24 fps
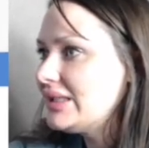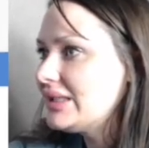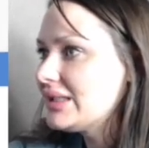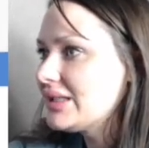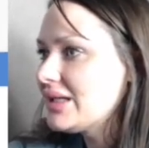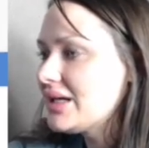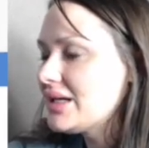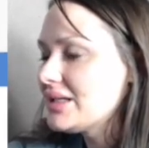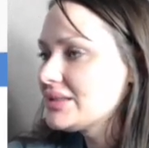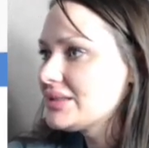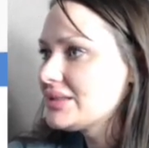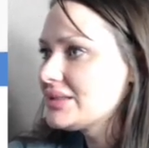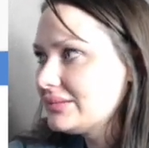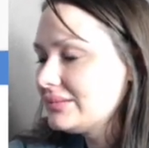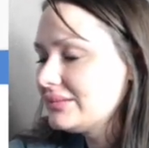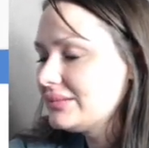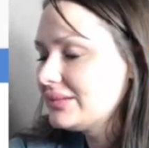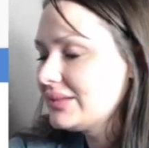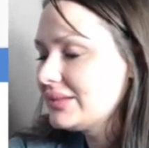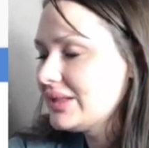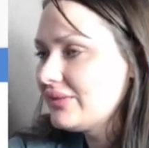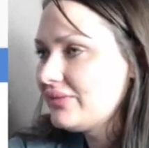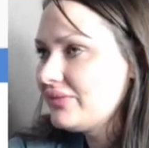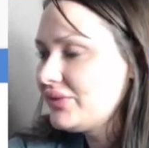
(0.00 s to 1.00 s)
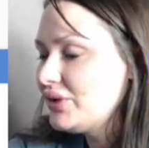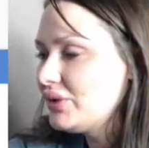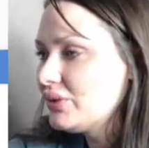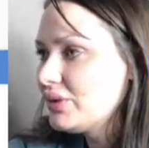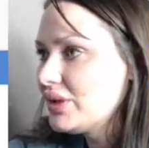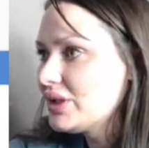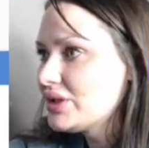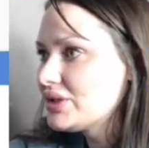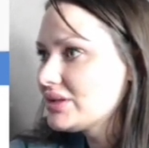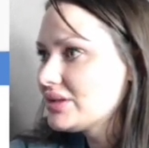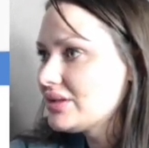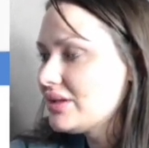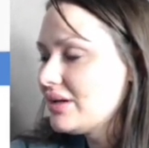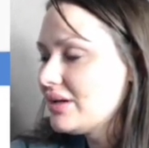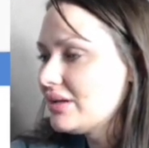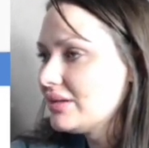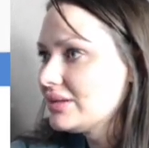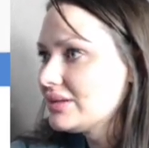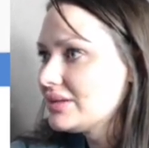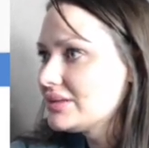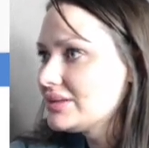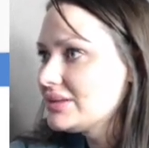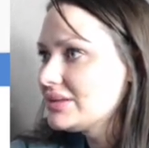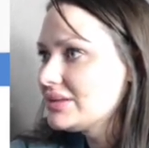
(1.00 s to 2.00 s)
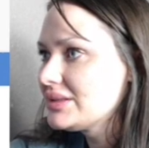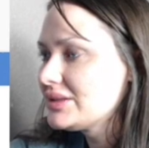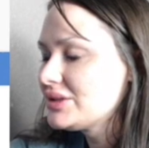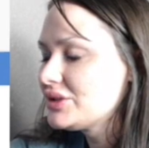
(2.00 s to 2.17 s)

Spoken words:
It costs a few $100s to